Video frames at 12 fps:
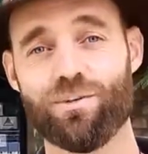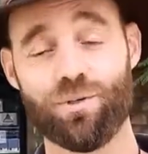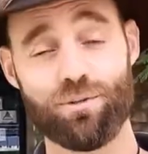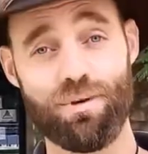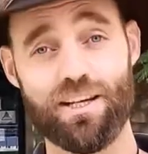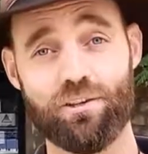
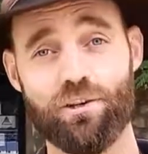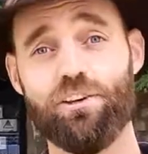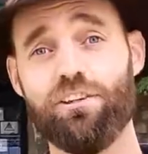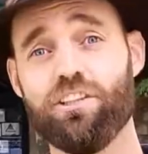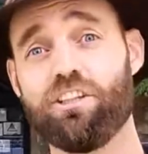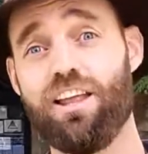With my
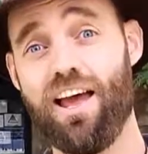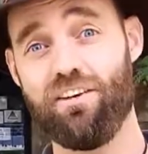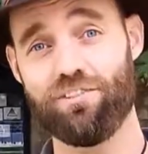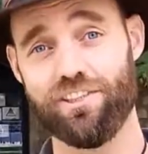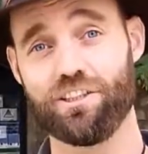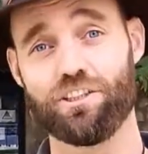current
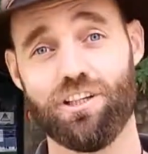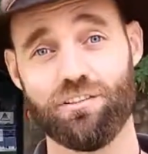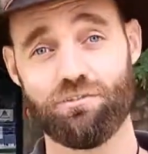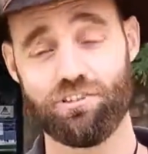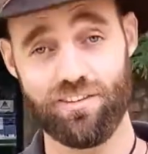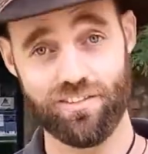average
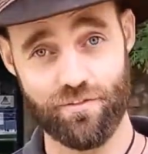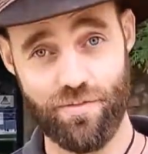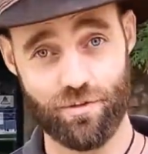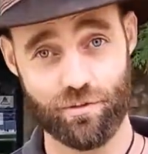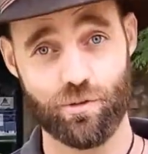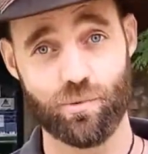of traveling
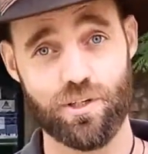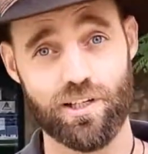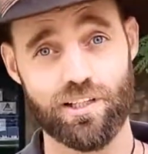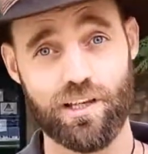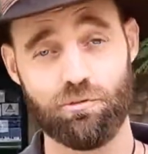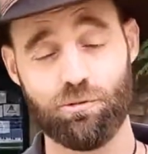through the
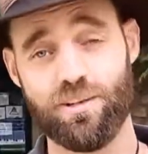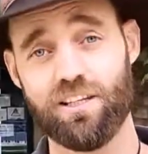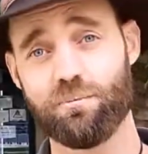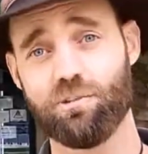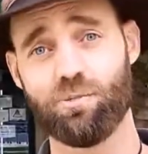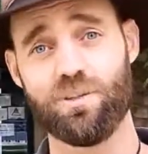world, I'm
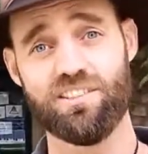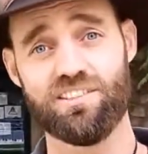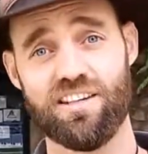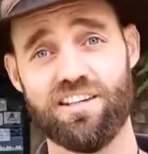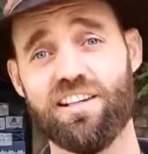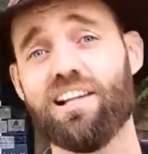spending between
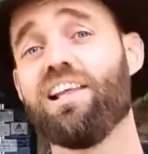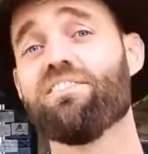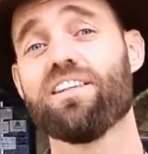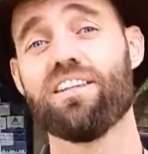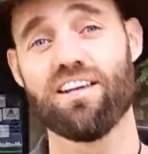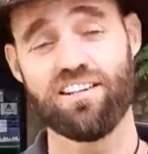10 and
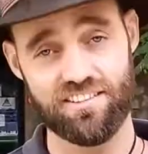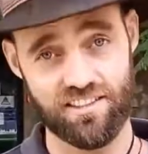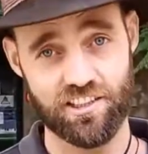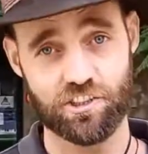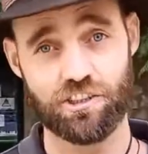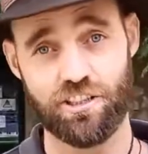11 days in
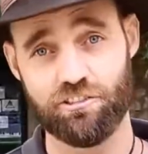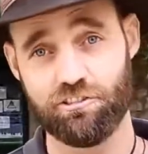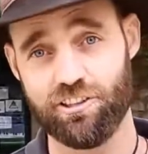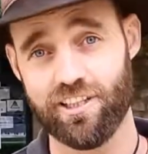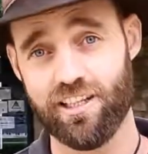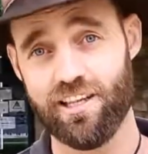each
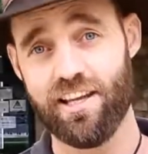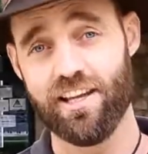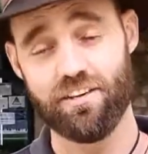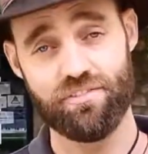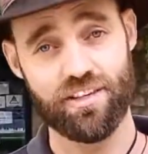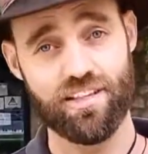country.
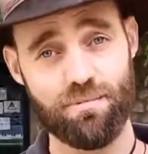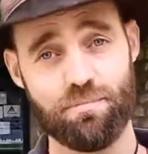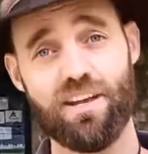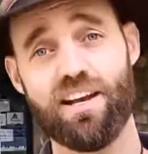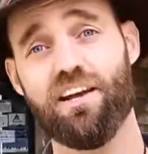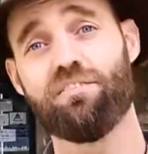And if I keep
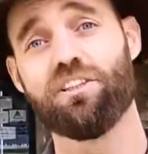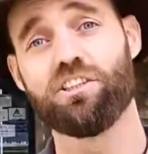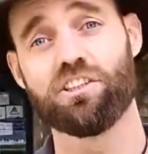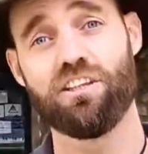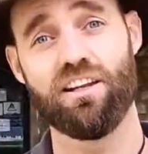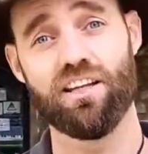that
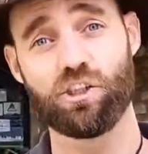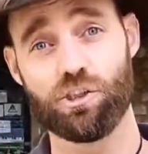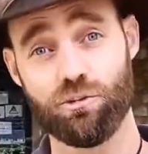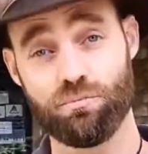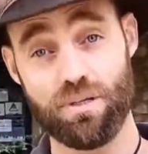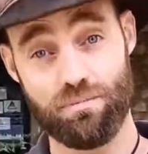average, then I
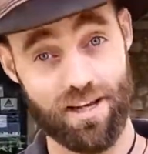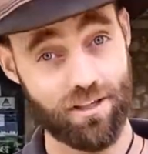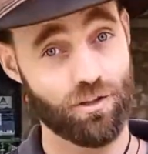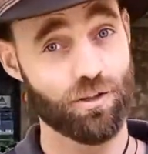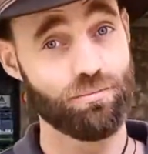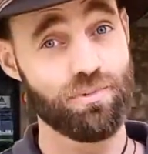should be back
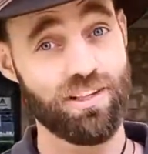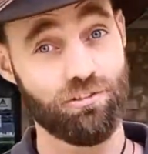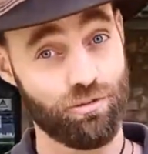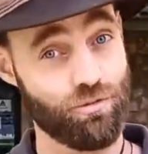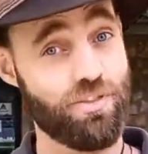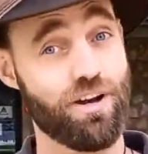home in
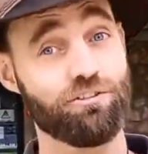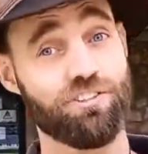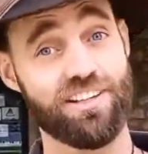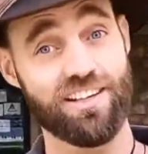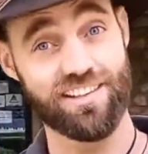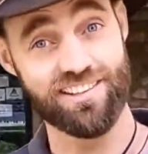
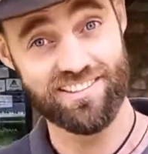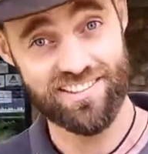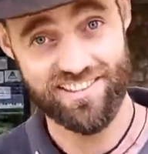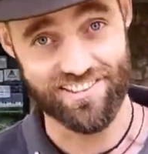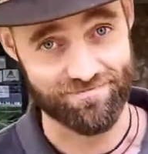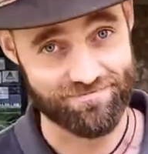
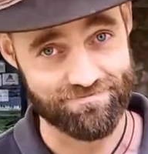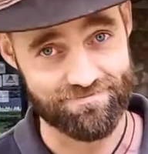2019.